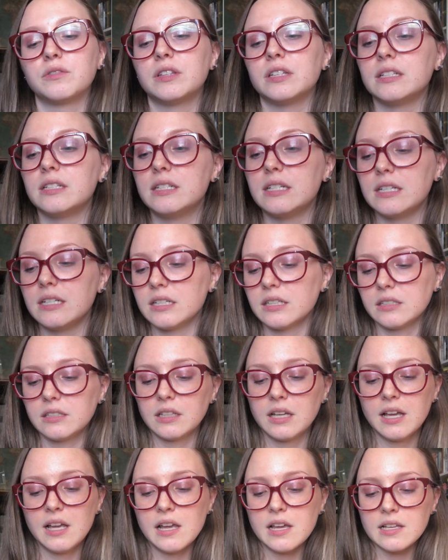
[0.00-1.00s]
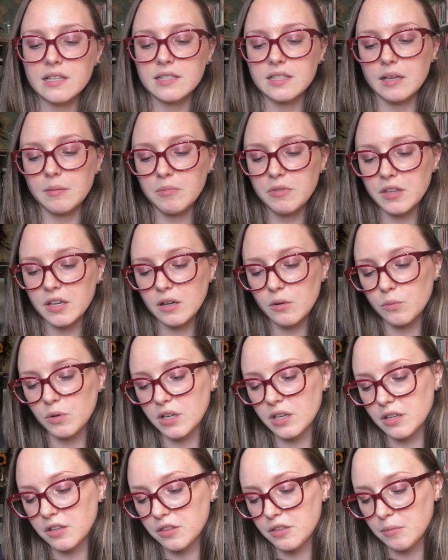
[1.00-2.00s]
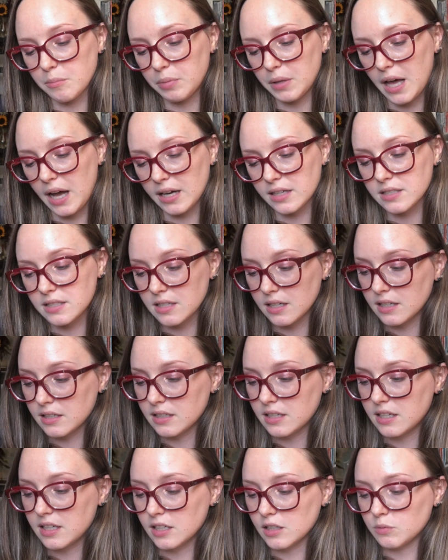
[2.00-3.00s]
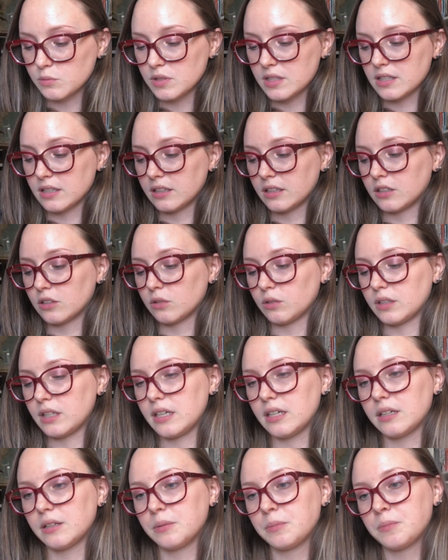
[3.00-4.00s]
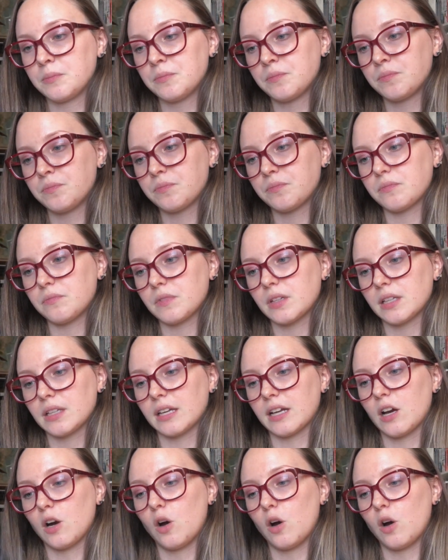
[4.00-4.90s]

the deal. Same thing with Black Sun. Here it was literally like a